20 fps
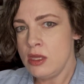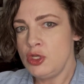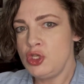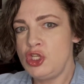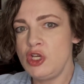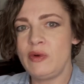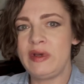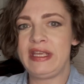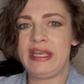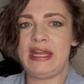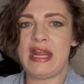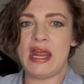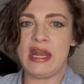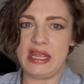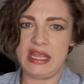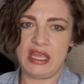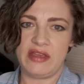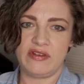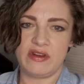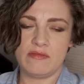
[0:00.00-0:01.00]
doing in
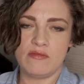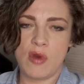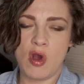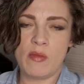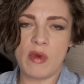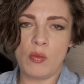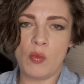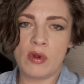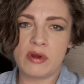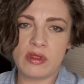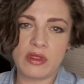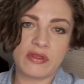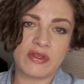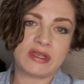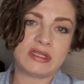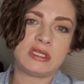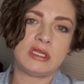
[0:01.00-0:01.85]
any given moment. One of the things